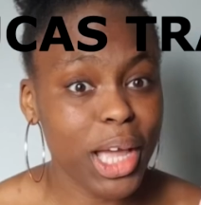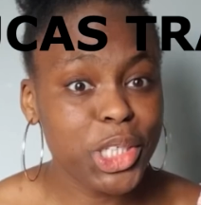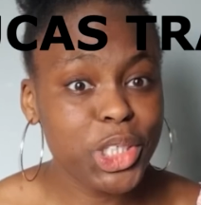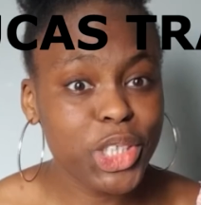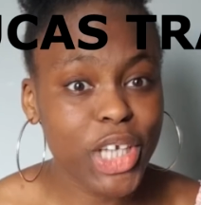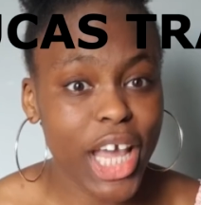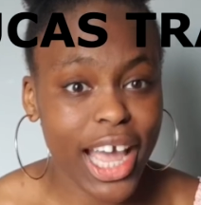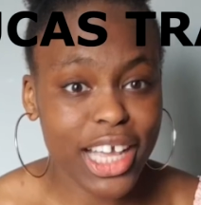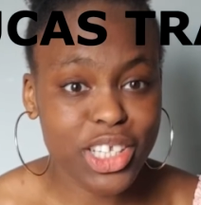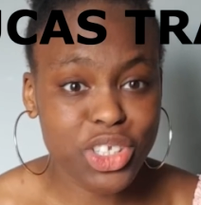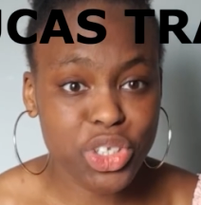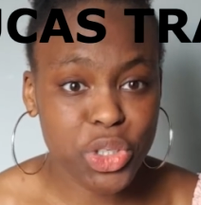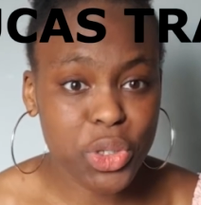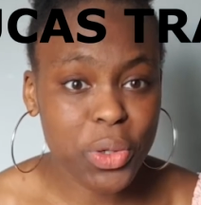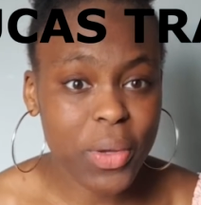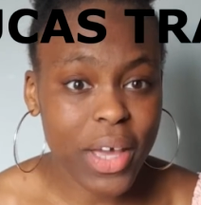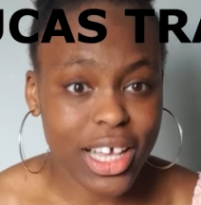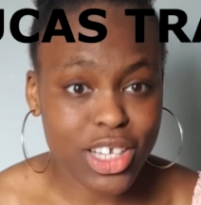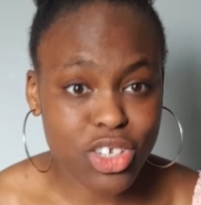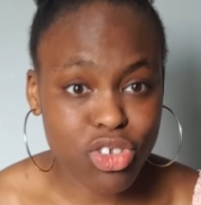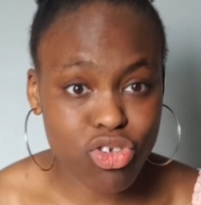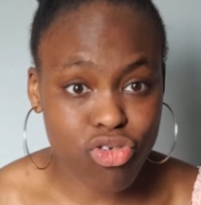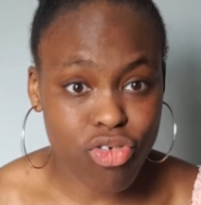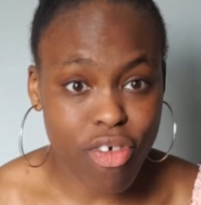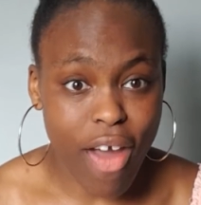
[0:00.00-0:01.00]
checked
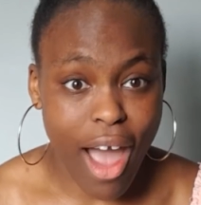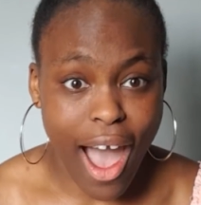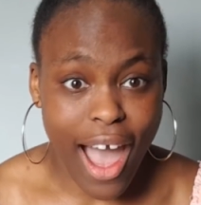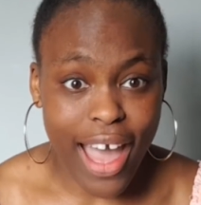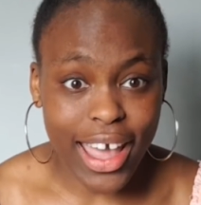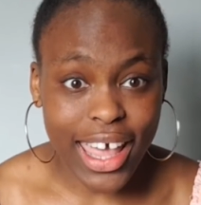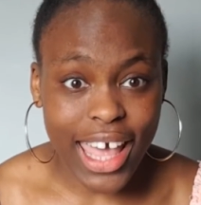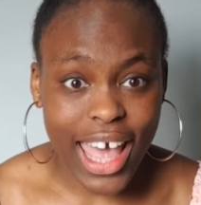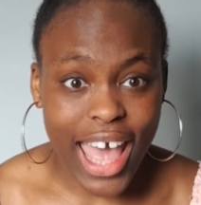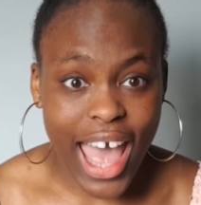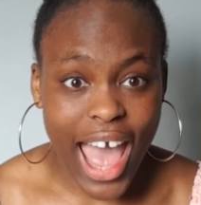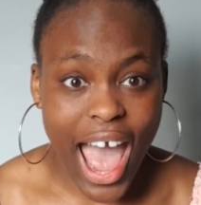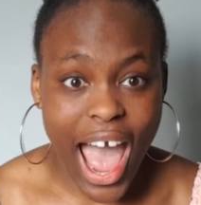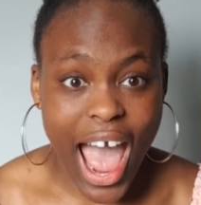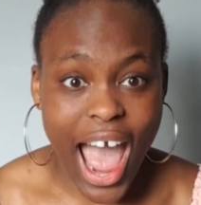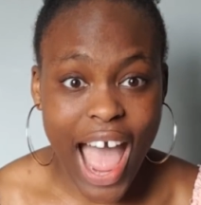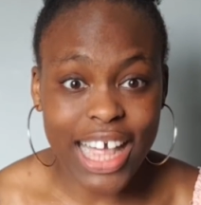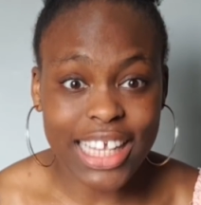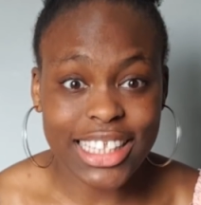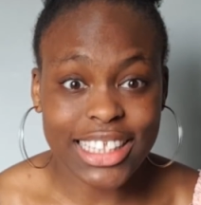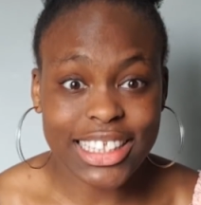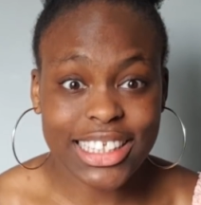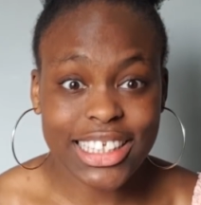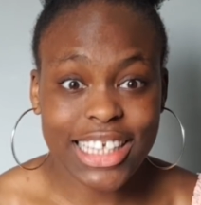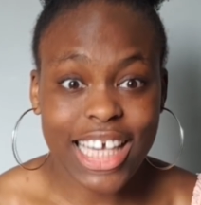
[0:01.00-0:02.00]
Ucas track,
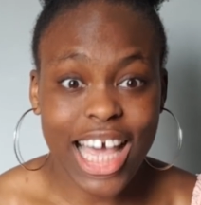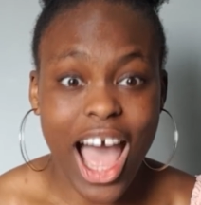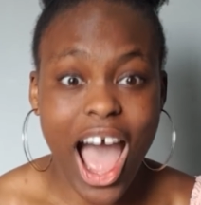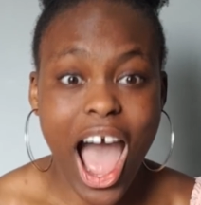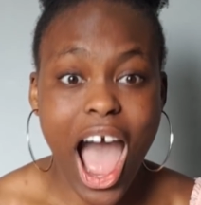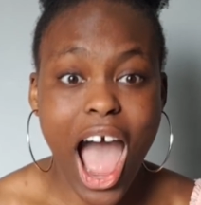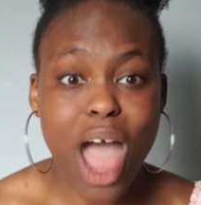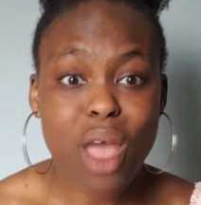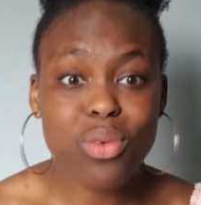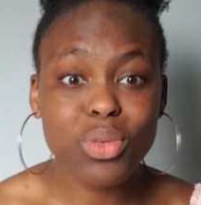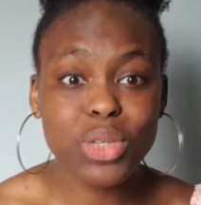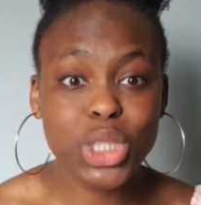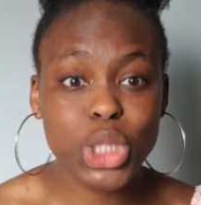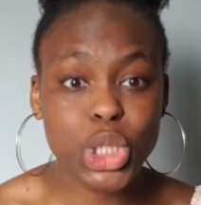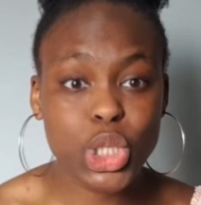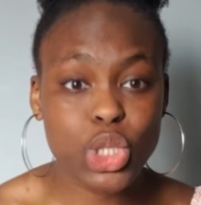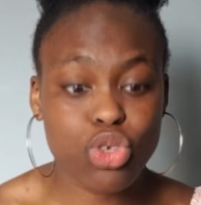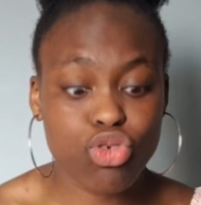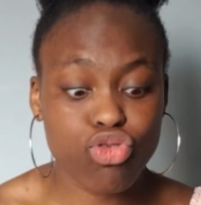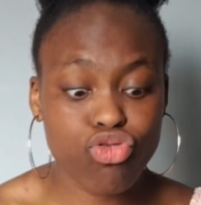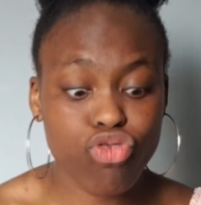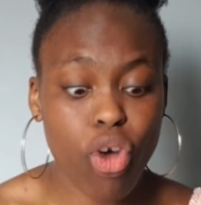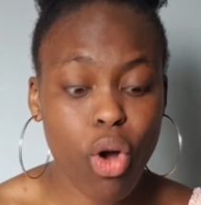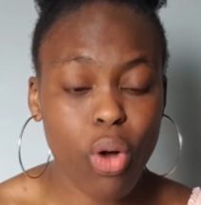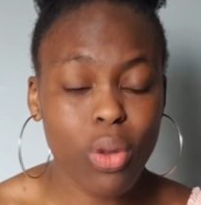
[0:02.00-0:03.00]
and I was
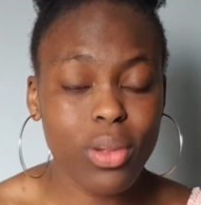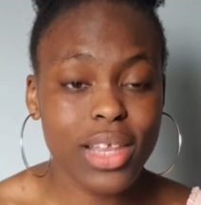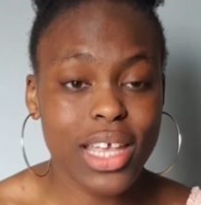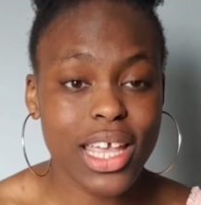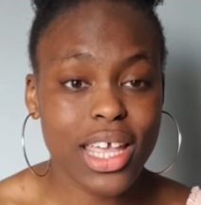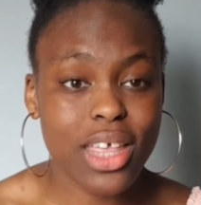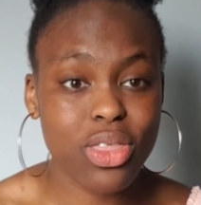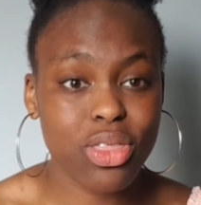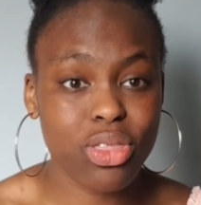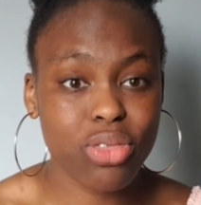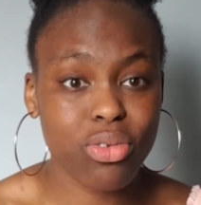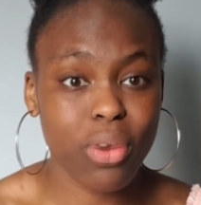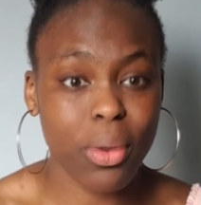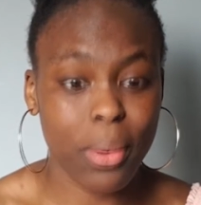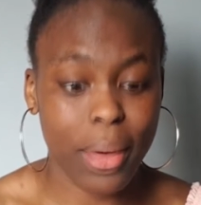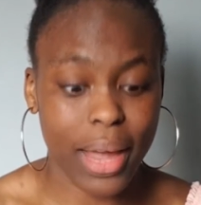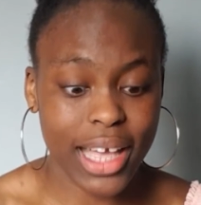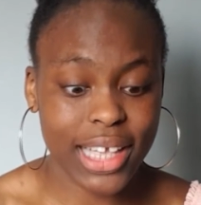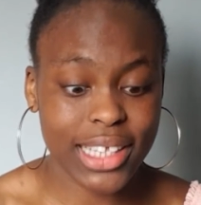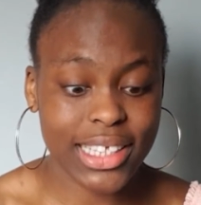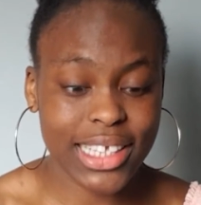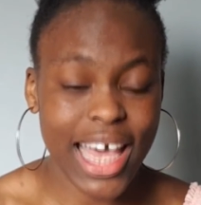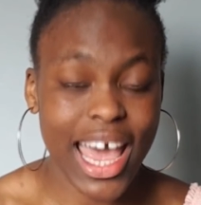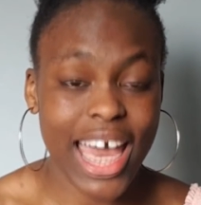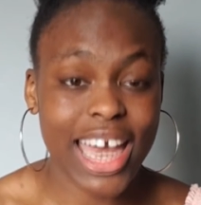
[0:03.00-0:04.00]
scrolling through
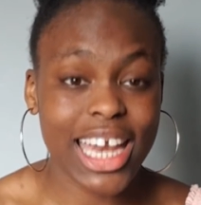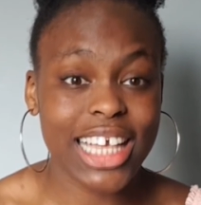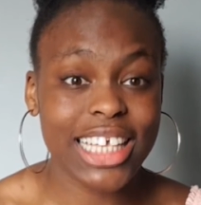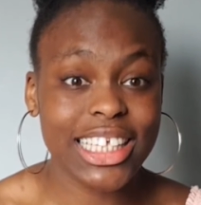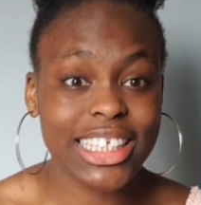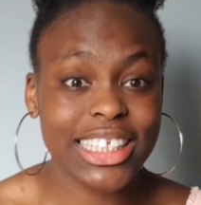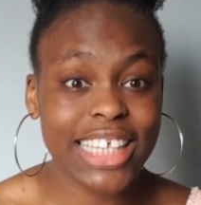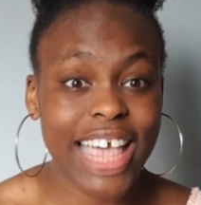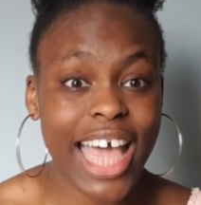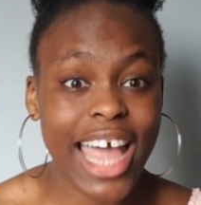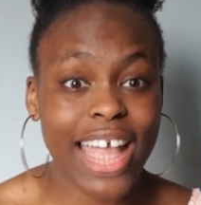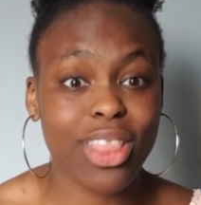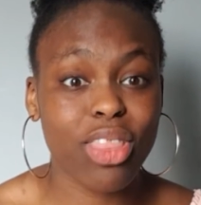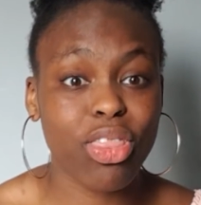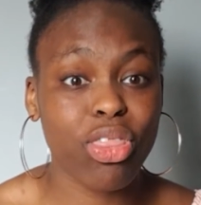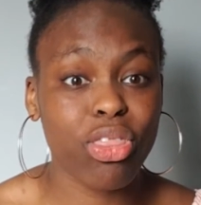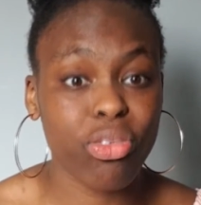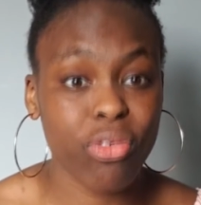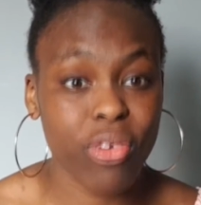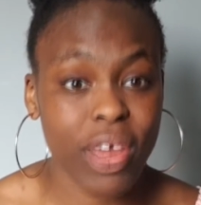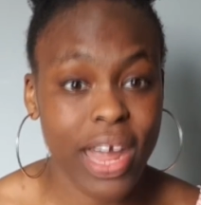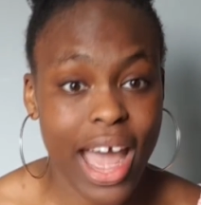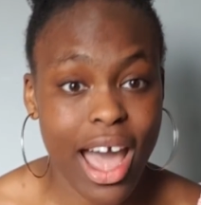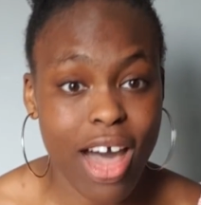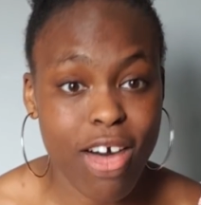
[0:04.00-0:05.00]
it, and it said
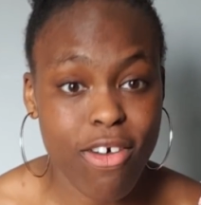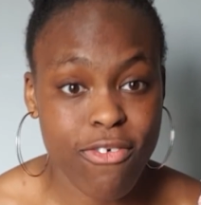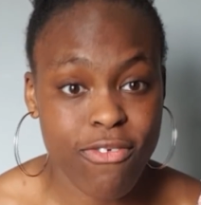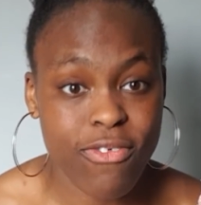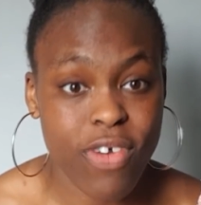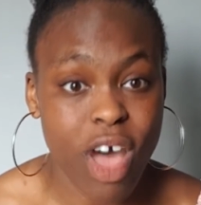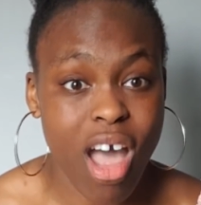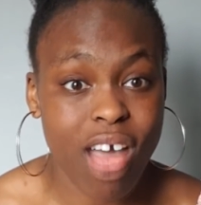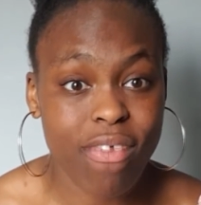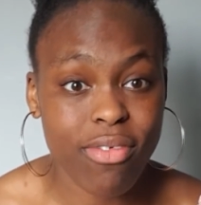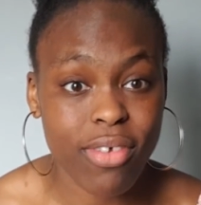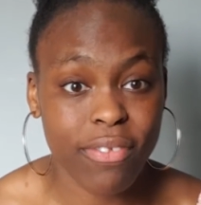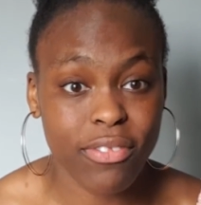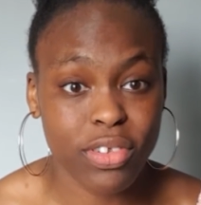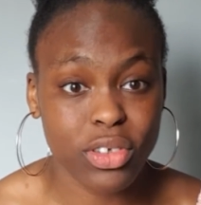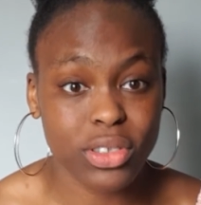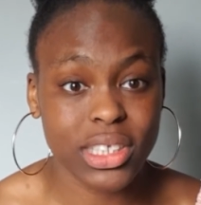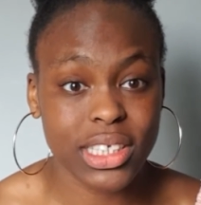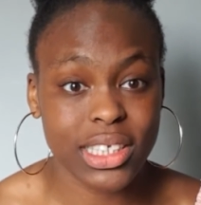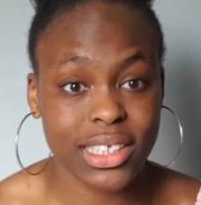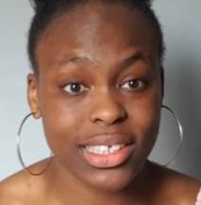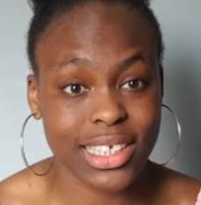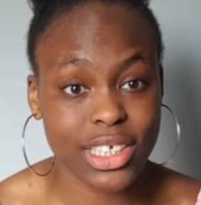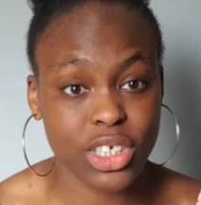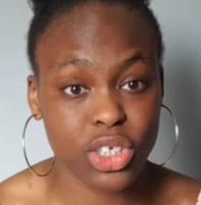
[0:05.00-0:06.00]
3 out of 5 of your
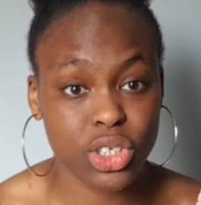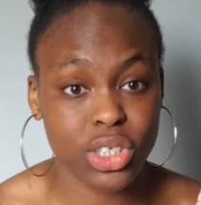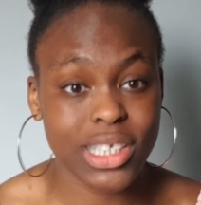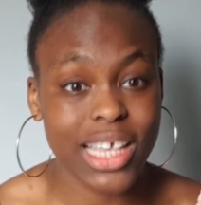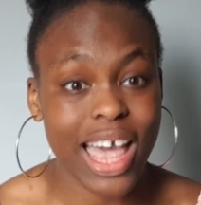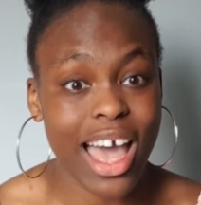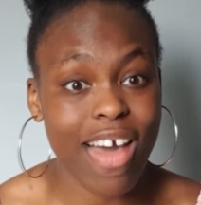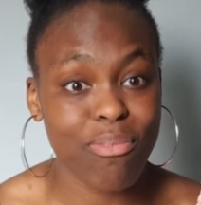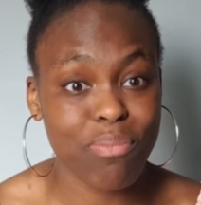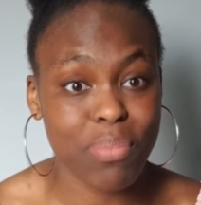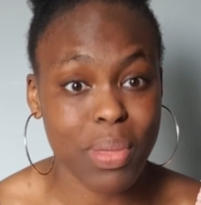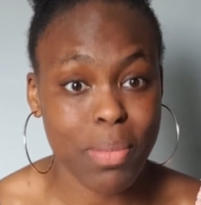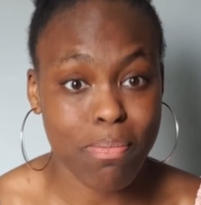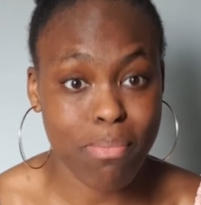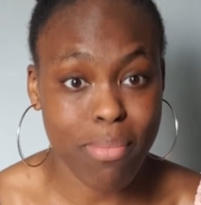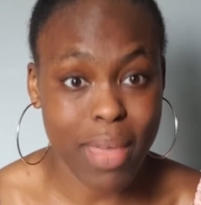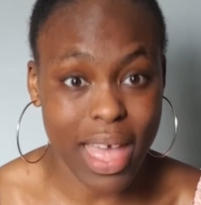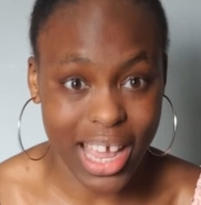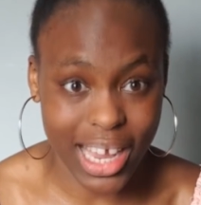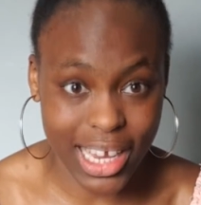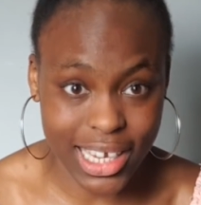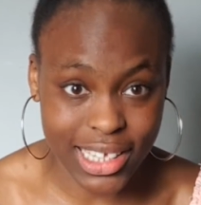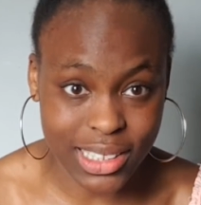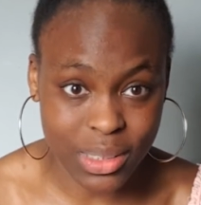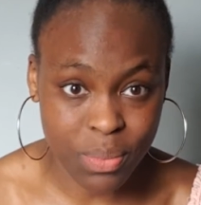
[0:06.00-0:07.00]
decisions have been
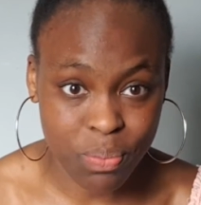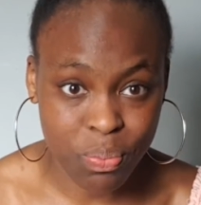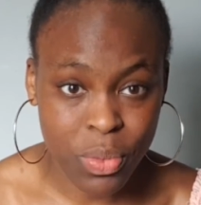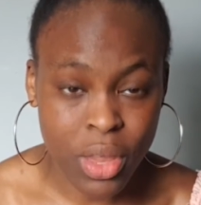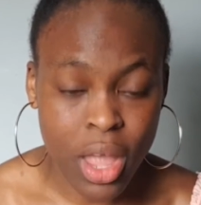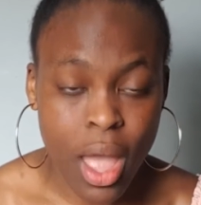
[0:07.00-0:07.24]
made.